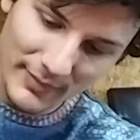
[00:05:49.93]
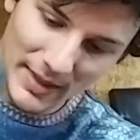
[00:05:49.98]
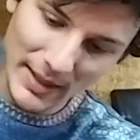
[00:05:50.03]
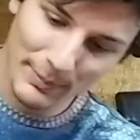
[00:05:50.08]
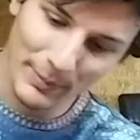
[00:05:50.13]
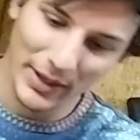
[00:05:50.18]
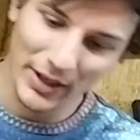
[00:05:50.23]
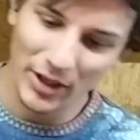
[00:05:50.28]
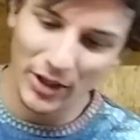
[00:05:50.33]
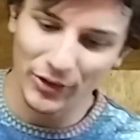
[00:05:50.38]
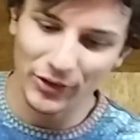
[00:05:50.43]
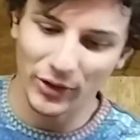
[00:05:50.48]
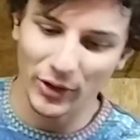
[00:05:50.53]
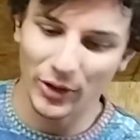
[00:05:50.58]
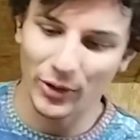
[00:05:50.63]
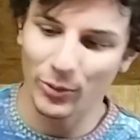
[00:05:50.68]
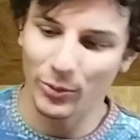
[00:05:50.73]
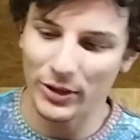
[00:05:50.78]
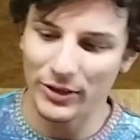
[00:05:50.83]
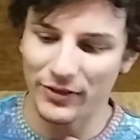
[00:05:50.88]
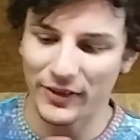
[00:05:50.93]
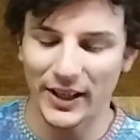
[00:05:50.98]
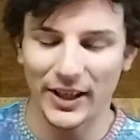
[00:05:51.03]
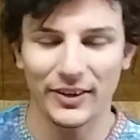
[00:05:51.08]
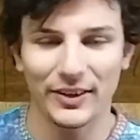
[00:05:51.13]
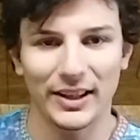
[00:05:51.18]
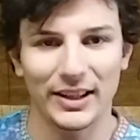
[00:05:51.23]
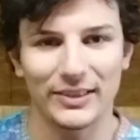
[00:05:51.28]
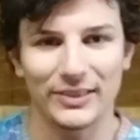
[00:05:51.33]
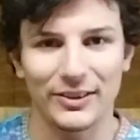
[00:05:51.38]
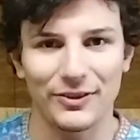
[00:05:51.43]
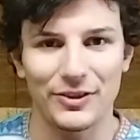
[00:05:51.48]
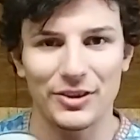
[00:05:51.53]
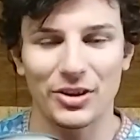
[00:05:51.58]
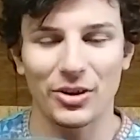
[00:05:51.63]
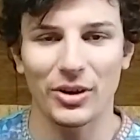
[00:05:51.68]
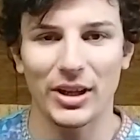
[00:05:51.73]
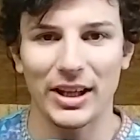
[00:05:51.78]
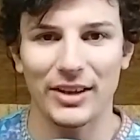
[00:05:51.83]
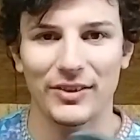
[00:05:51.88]
But also, we found that if you
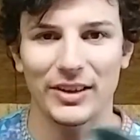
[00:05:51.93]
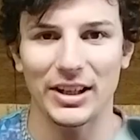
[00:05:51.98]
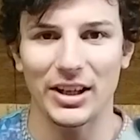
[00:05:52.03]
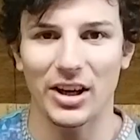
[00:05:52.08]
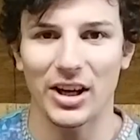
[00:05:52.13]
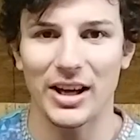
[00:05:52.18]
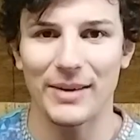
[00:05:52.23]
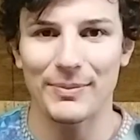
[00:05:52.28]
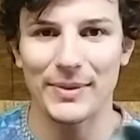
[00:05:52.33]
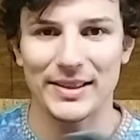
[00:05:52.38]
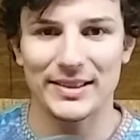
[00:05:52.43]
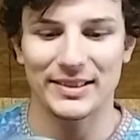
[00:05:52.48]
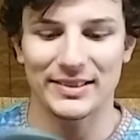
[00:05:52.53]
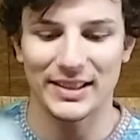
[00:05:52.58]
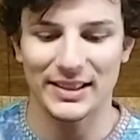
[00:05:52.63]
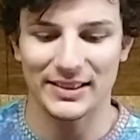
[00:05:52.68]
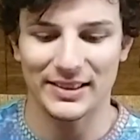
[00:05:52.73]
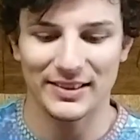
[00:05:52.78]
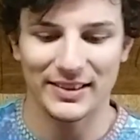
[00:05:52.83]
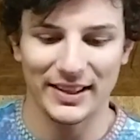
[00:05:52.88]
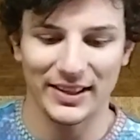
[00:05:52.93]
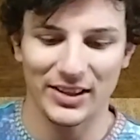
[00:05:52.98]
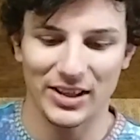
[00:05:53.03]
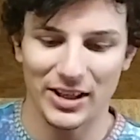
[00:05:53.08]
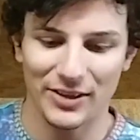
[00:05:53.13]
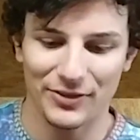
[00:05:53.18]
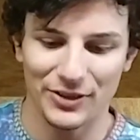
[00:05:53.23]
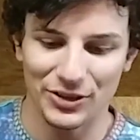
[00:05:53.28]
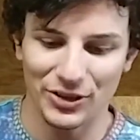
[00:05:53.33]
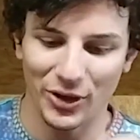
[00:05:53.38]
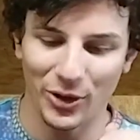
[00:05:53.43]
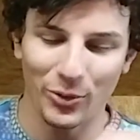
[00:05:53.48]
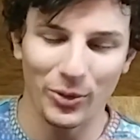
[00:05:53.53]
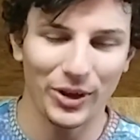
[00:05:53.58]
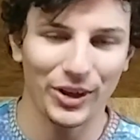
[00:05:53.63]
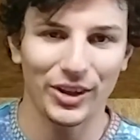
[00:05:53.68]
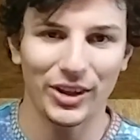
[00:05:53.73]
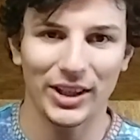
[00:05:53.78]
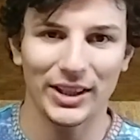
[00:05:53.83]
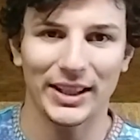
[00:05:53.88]
don't have any hot mitts to take this thing off, you don't want to
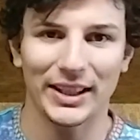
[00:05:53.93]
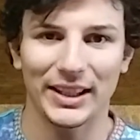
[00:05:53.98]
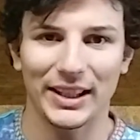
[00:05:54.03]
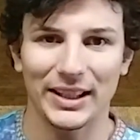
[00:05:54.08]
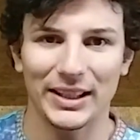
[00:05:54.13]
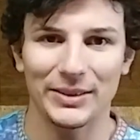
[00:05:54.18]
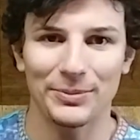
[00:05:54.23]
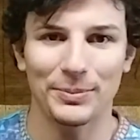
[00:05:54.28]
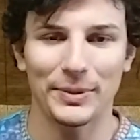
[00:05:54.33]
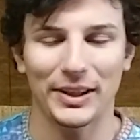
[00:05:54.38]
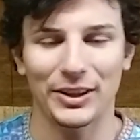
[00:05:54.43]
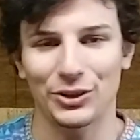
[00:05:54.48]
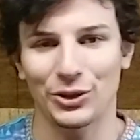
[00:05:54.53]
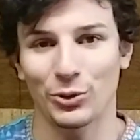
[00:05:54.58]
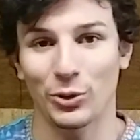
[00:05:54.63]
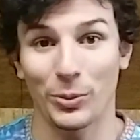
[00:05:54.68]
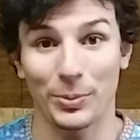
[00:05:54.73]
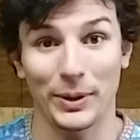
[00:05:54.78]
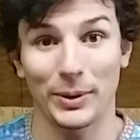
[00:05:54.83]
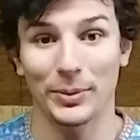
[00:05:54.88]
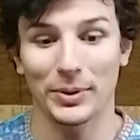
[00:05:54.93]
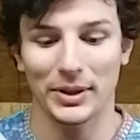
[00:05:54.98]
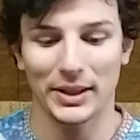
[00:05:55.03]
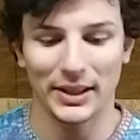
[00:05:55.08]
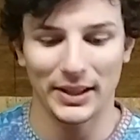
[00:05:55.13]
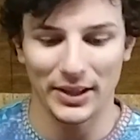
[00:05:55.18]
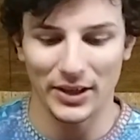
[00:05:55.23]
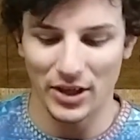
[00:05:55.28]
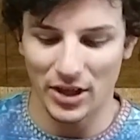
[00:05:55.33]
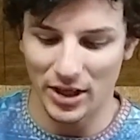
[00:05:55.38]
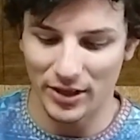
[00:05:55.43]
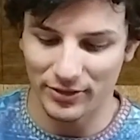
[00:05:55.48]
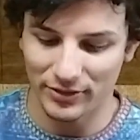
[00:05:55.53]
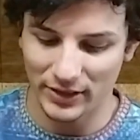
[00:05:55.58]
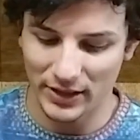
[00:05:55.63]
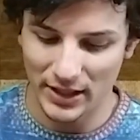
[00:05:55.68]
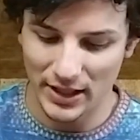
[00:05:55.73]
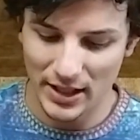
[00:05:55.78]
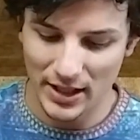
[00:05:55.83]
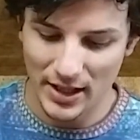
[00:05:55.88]
lock it in because you won't be able to get it off.
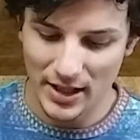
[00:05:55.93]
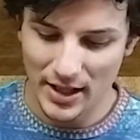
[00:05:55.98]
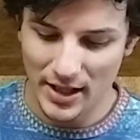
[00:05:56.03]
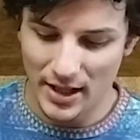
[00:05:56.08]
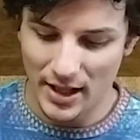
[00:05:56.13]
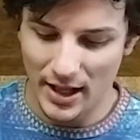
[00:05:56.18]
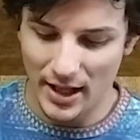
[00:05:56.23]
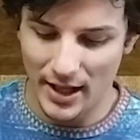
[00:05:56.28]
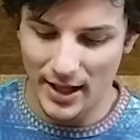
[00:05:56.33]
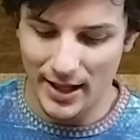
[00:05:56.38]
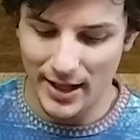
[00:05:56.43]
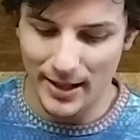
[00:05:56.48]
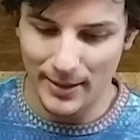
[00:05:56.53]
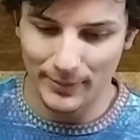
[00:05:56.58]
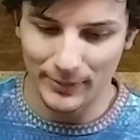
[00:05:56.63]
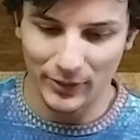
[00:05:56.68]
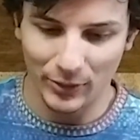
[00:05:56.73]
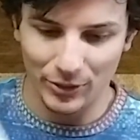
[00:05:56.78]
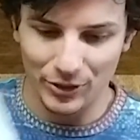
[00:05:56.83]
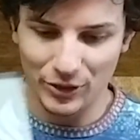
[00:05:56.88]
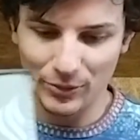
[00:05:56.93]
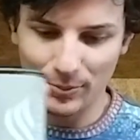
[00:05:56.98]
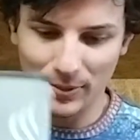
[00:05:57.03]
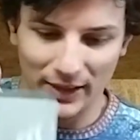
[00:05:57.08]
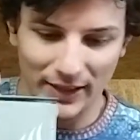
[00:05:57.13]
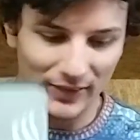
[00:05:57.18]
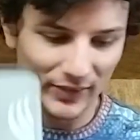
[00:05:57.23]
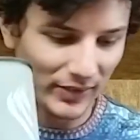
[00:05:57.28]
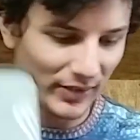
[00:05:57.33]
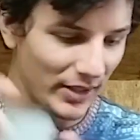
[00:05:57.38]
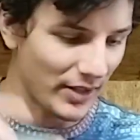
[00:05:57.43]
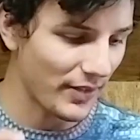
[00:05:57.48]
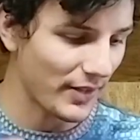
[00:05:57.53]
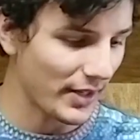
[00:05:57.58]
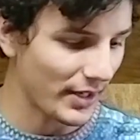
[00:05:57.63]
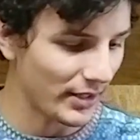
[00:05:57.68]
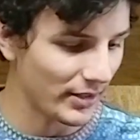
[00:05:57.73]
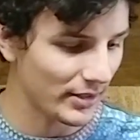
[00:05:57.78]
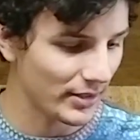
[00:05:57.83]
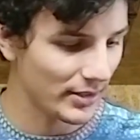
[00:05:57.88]
So we just place it in
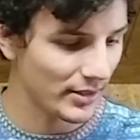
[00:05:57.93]
there.